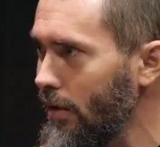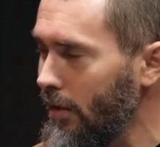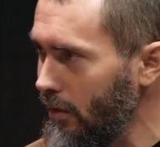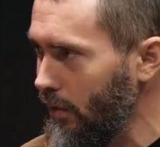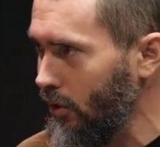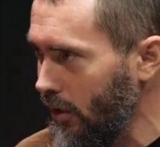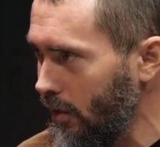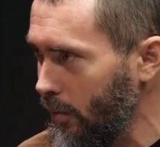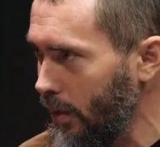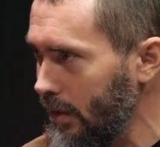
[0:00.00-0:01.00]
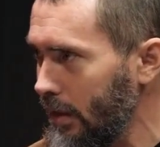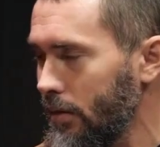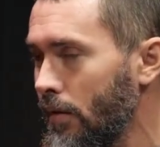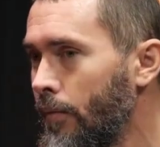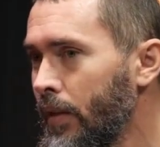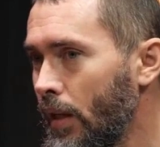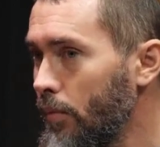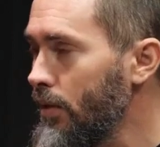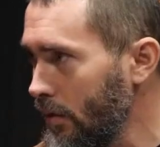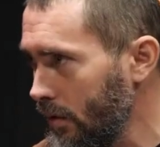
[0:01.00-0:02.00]
physical and virtual space.
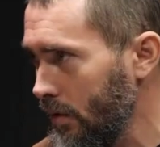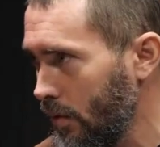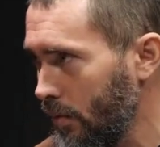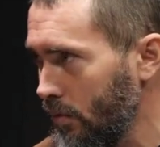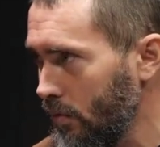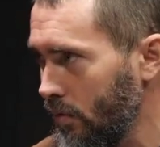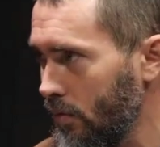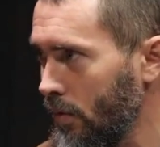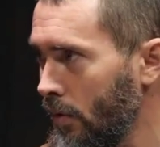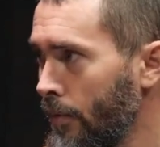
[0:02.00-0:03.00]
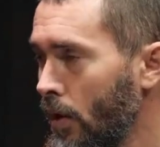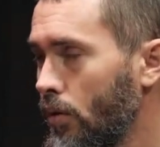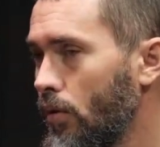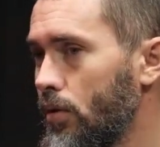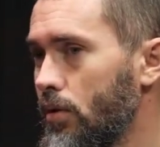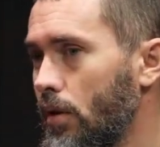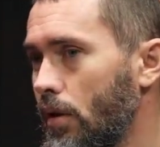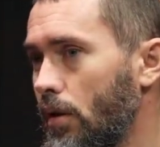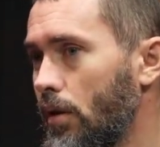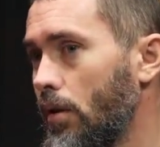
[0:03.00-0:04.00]
There is no immersiveness there. That
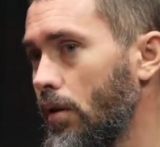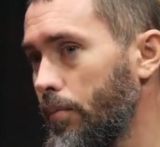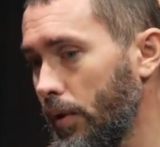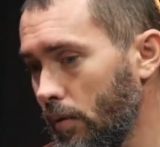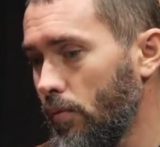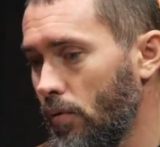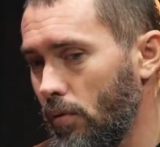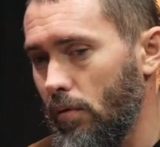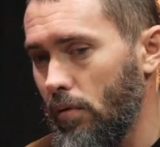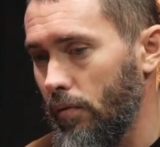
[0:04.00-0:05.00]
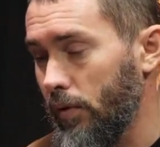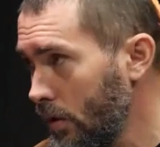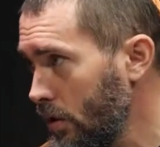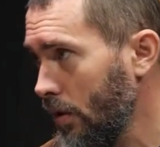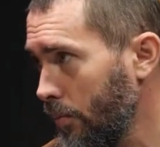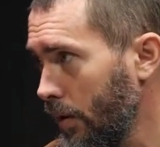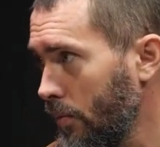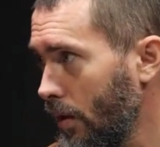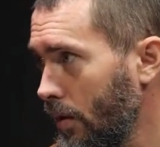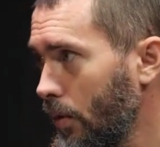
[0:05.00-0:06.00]
is why, in the classical sense,
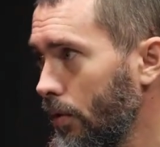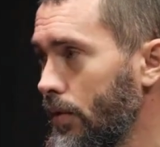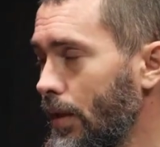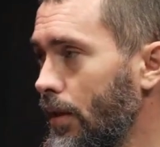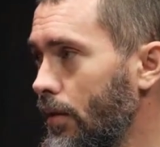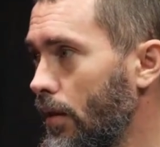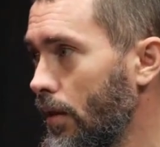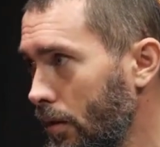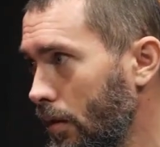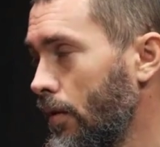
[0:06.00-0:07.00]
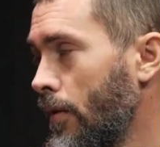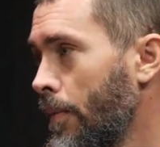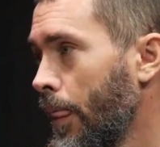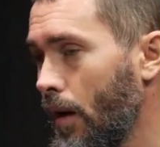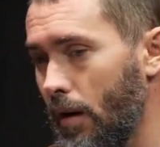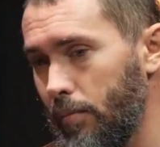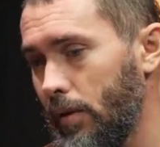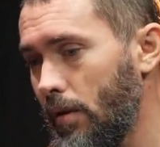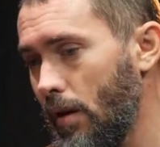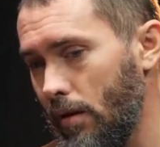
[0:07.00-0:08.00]
it is the universe. This is the
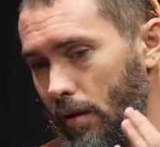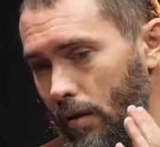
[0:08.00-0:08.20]
unification